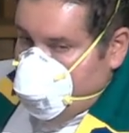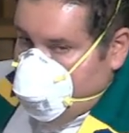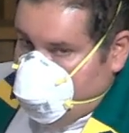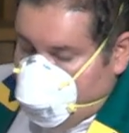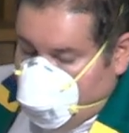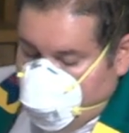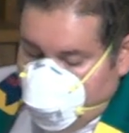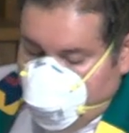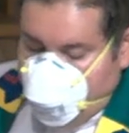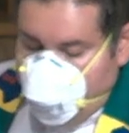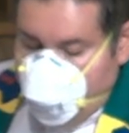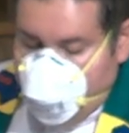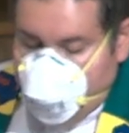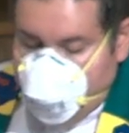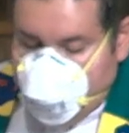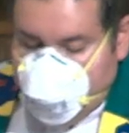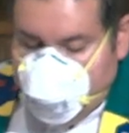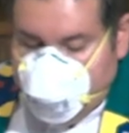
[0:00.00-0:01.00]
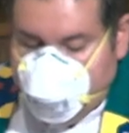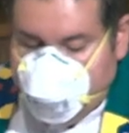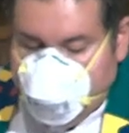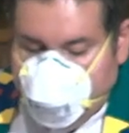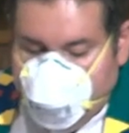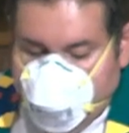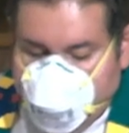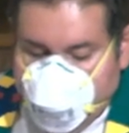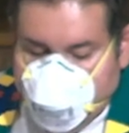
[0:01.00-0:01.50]
the cross
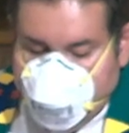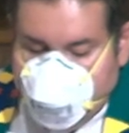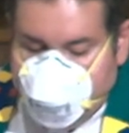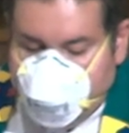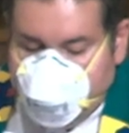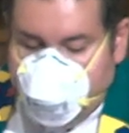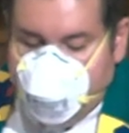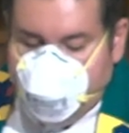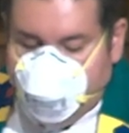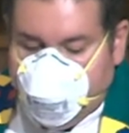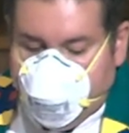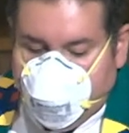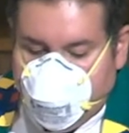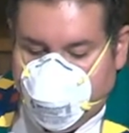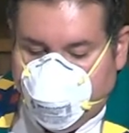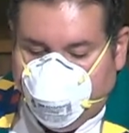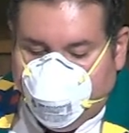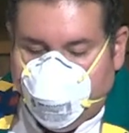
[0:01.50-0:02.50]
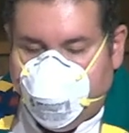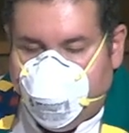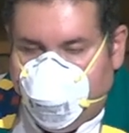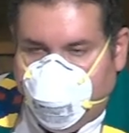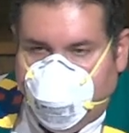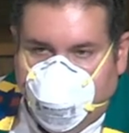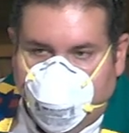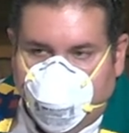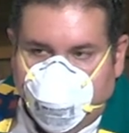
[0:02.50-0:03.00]
saved us from the
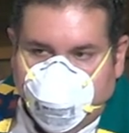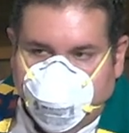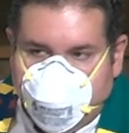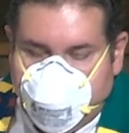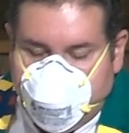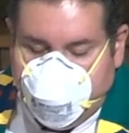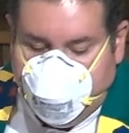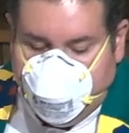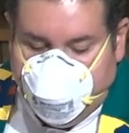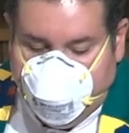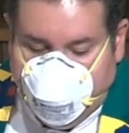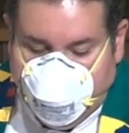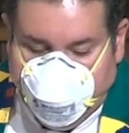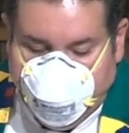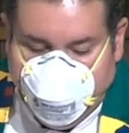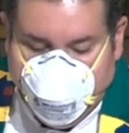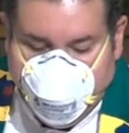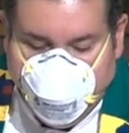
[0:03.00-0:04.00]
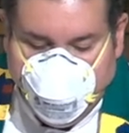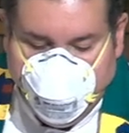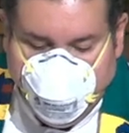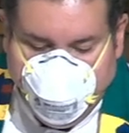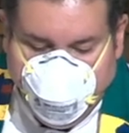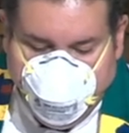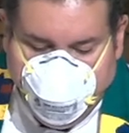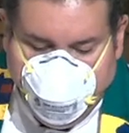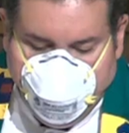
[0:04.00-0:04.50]
power of sin.
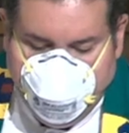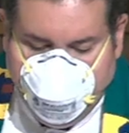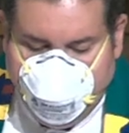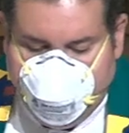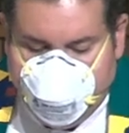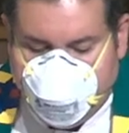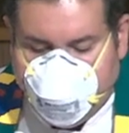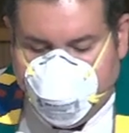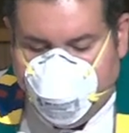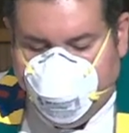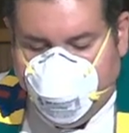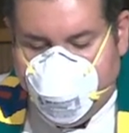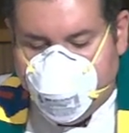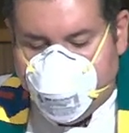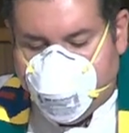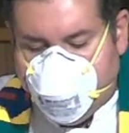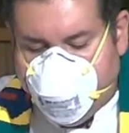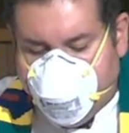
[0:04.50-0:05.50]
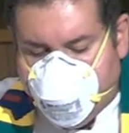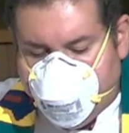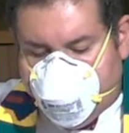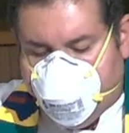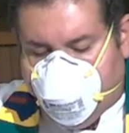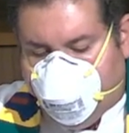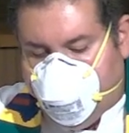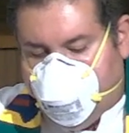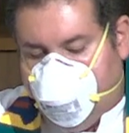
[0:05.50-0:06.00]
Now, salvation doesn't
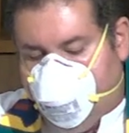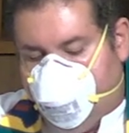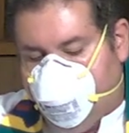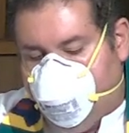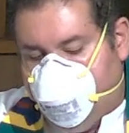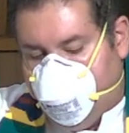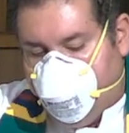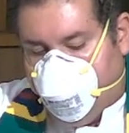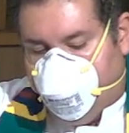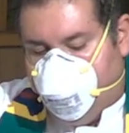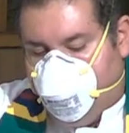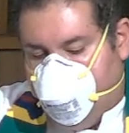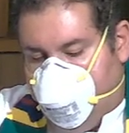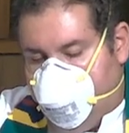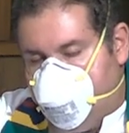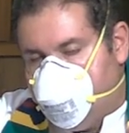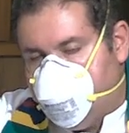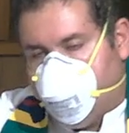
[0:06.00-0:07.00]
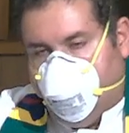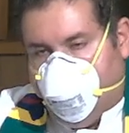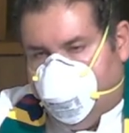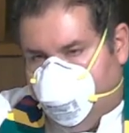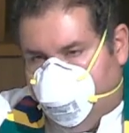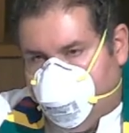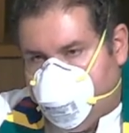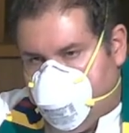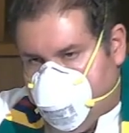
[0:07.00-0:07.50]
appear to be a major
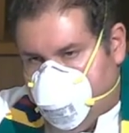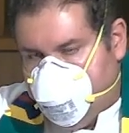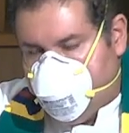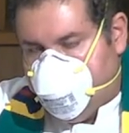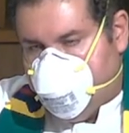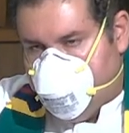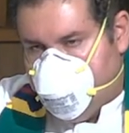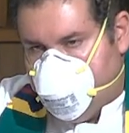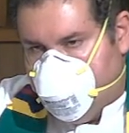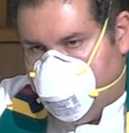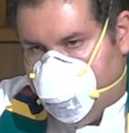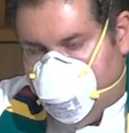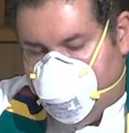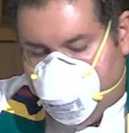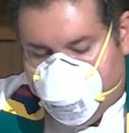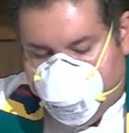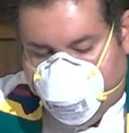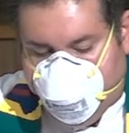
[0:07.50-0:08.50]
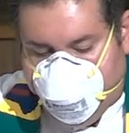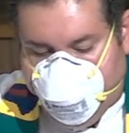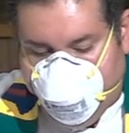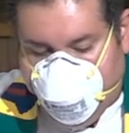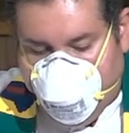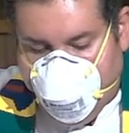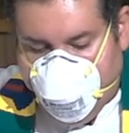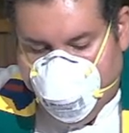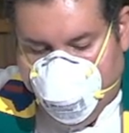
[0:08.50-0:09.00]
emphasis in Judaism
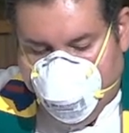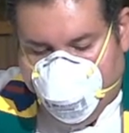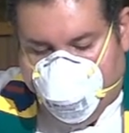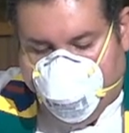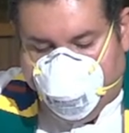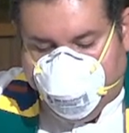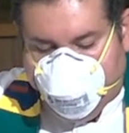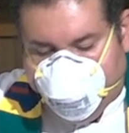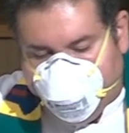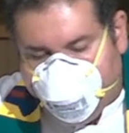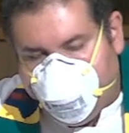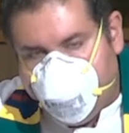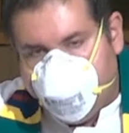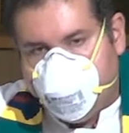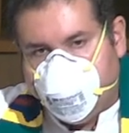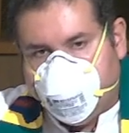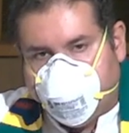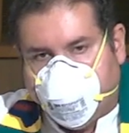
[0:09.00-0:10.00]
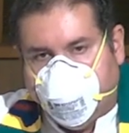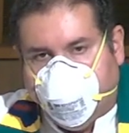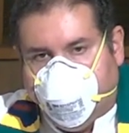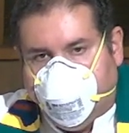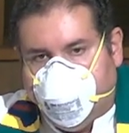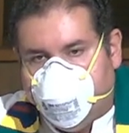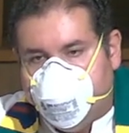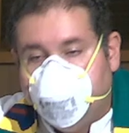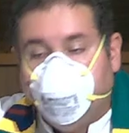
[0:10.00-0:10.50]
on first
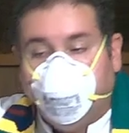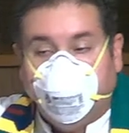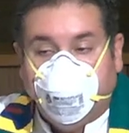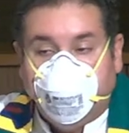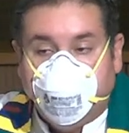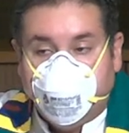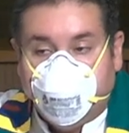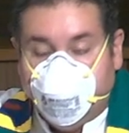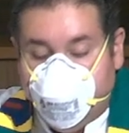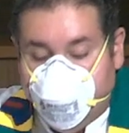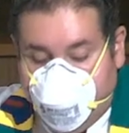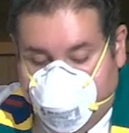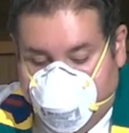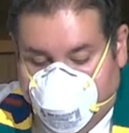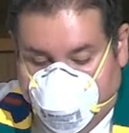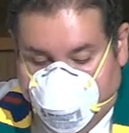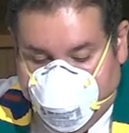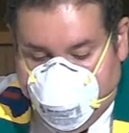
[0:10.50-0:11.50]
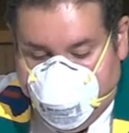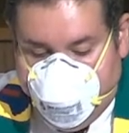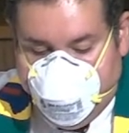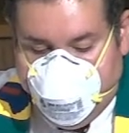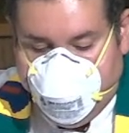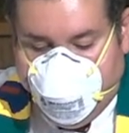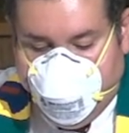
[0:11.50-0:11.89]
glance, but the truth is